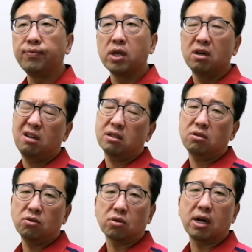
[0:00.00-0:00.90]
it's
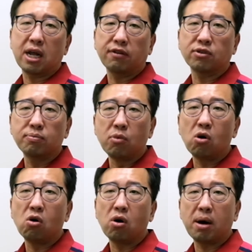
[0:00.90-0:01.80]
usually a lot of small
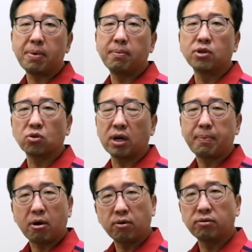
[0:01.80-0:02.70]
apartment zone, about
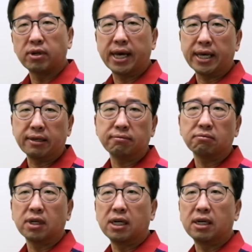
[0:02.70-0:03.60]

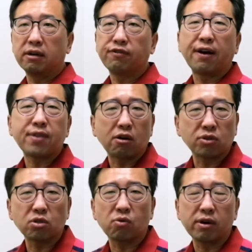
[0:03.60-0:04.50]
5,000
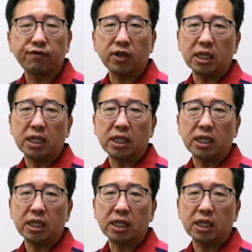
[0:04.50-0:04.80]
square feet.